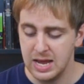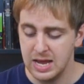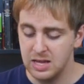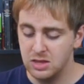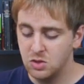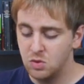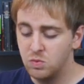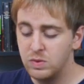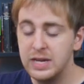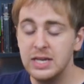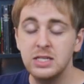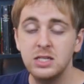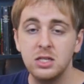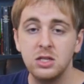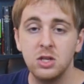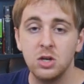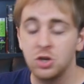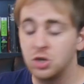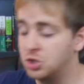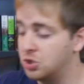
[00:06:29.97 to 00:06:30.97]
And the
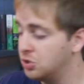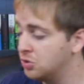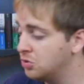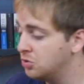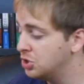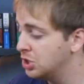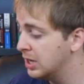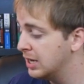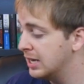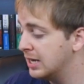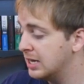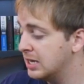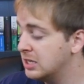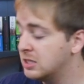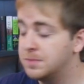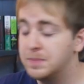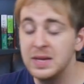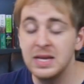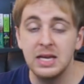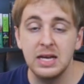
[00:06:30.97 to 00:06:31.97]
reason they're huge
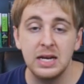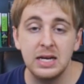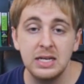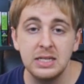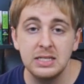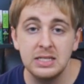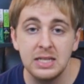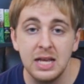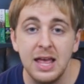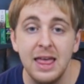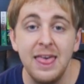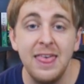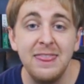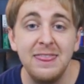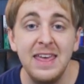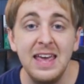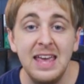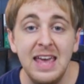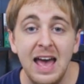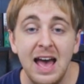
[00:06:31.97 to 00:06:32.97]
is because
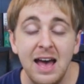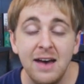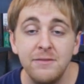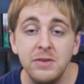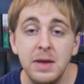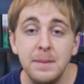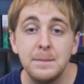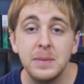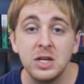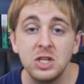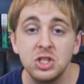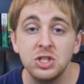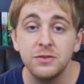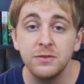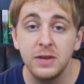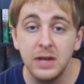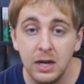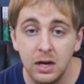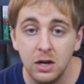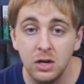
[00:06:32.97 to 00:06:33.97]
they have a bunch
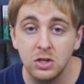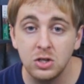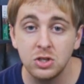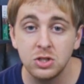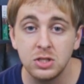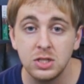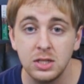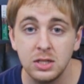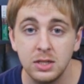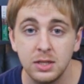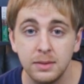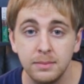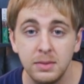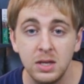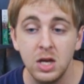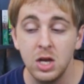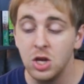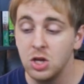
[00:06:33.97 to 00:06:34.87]
of characters in them.